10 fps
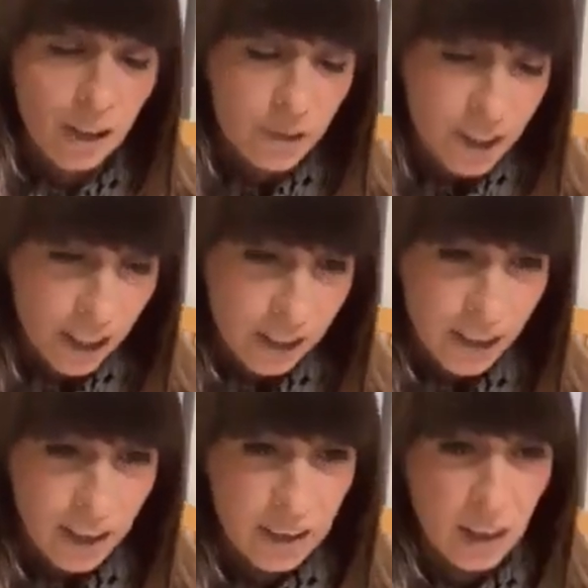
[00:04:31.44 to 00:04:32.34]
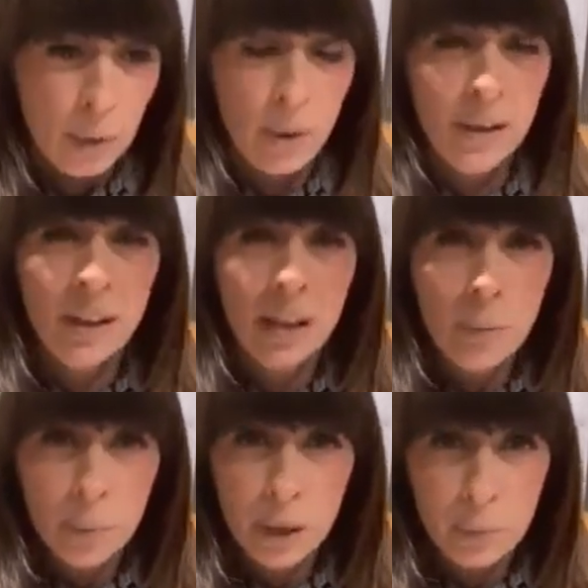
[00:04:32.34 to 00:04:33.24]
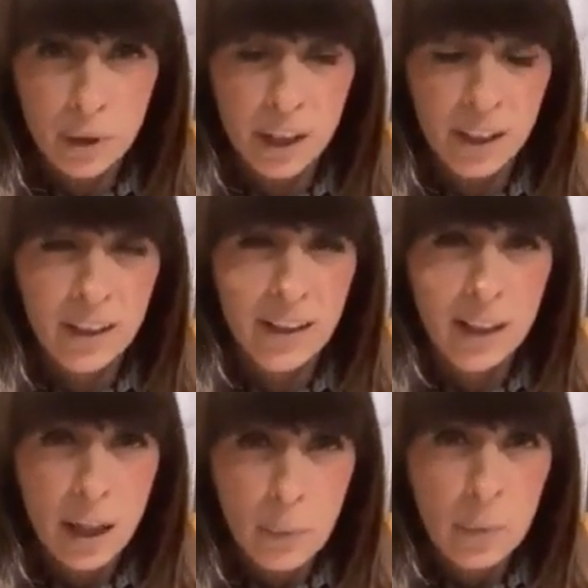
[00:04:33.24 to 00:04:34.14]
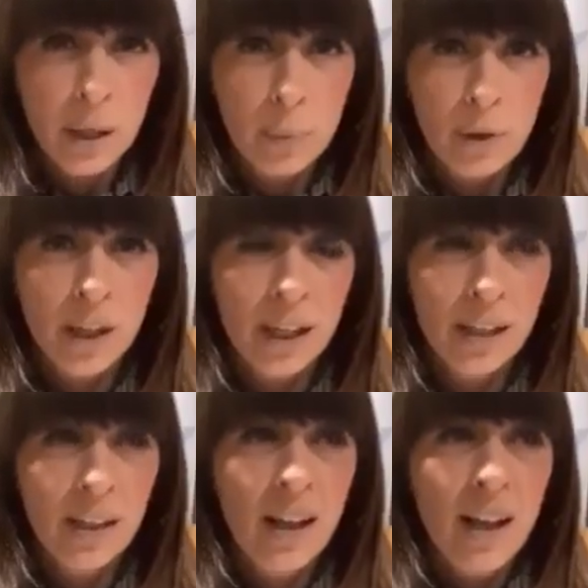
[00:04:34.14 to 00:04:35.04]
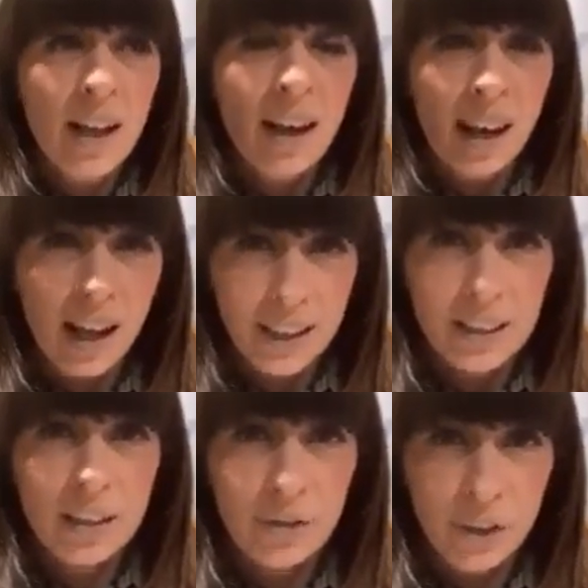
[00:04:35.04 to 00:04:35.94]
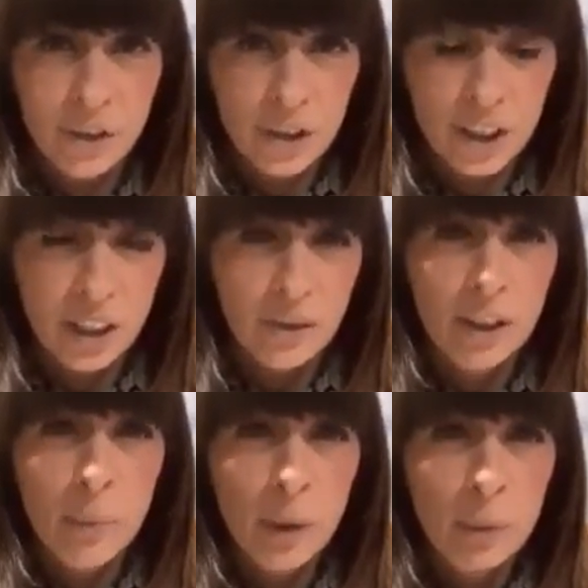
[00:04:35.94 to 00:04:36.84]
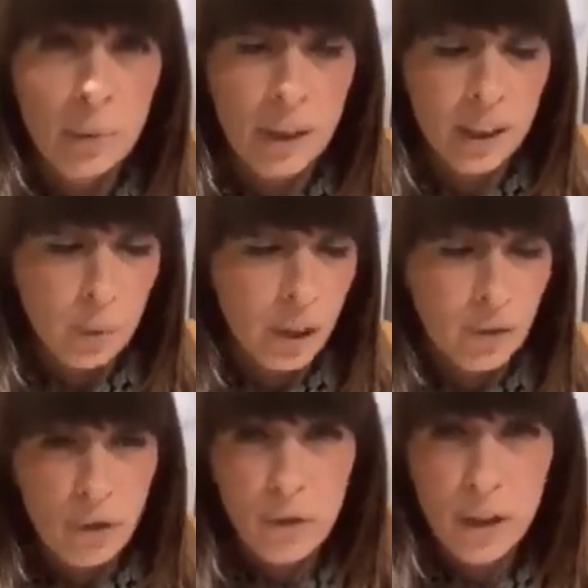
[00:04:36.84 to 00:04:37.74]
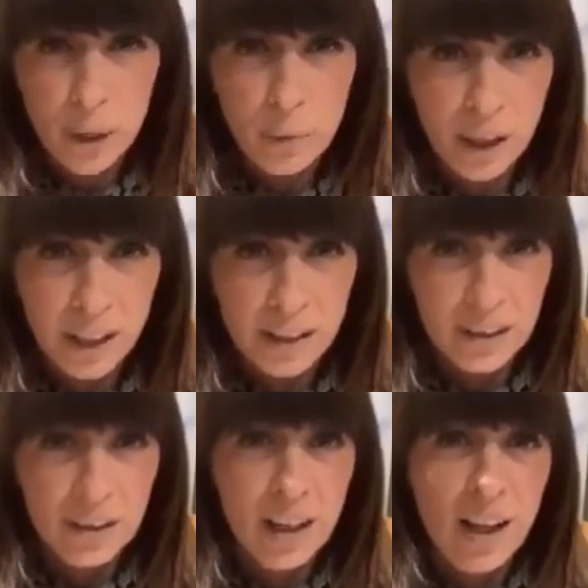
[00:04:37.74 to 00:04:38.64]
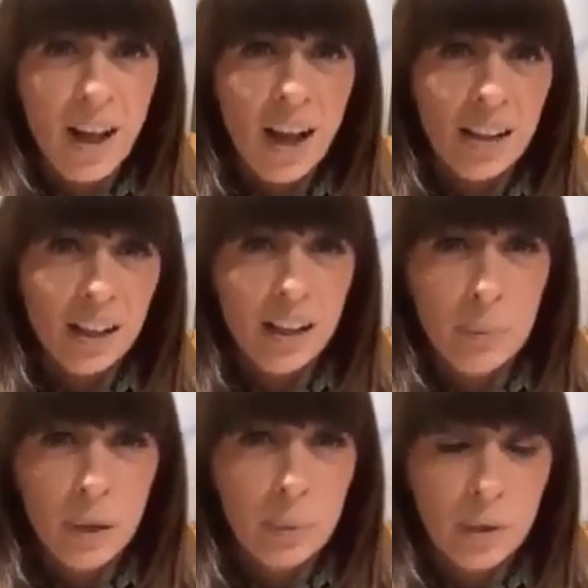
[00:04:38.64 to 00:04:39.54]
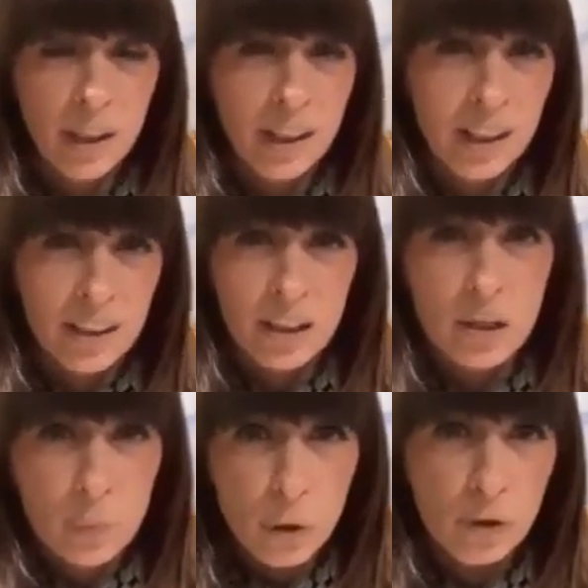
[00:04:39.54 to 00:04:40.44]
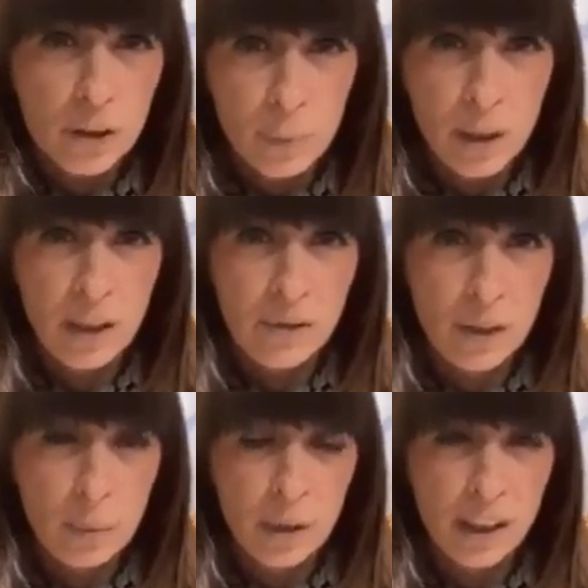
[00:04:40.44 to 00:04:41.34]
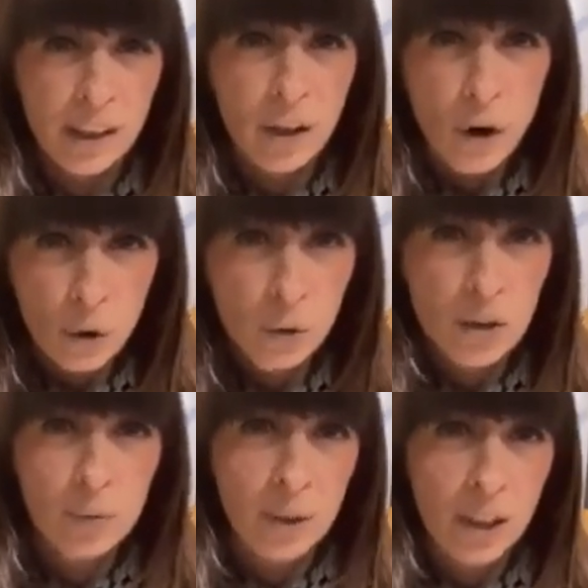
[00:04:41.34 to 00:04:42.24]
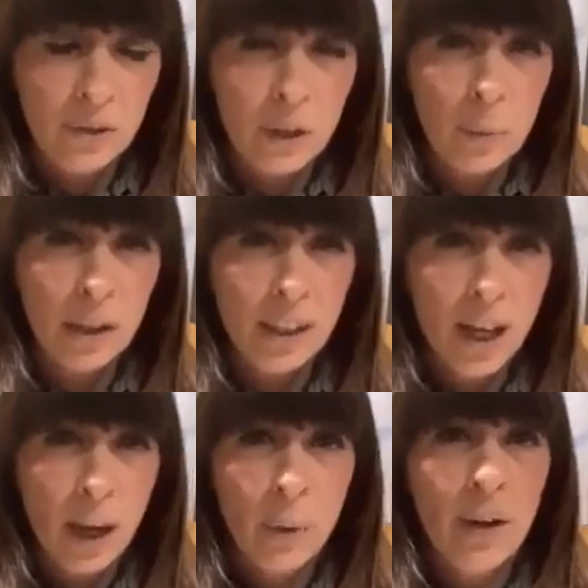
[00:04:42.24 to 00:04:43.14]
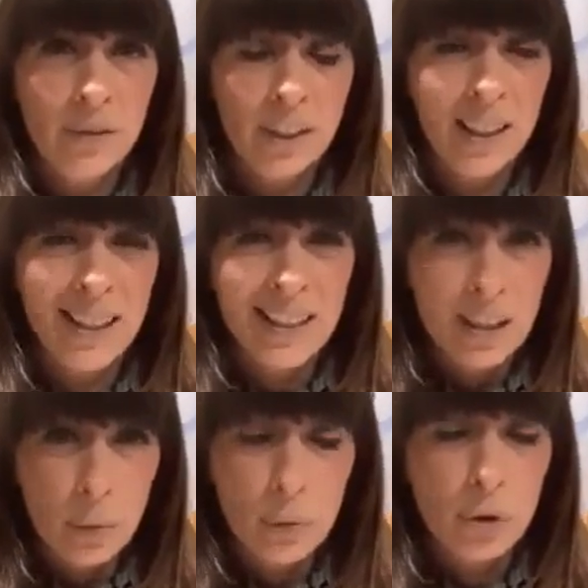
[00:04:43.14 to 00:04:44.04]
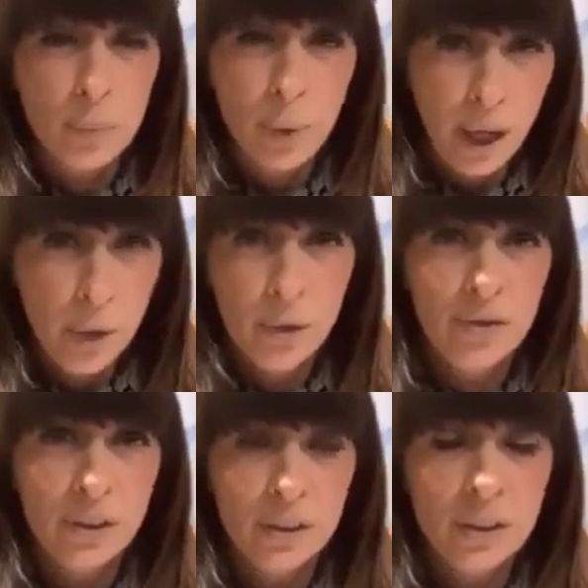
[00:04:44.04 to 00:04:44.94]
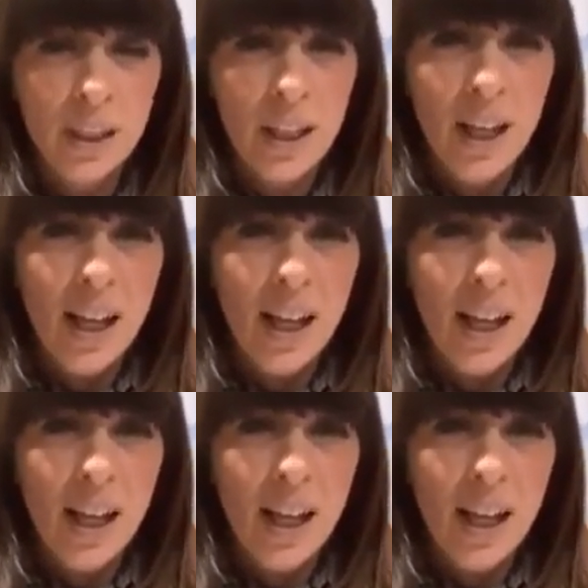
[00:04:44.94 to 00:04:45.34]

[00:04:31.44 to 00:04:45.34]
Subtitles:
And I've said this about the limbic brain. The limbic brain likes to feel safe. Limbic brain, we have 3 brains, and the limbic brain is the smallest part of our brain, the oldest part of our brain. However, it is the most powerful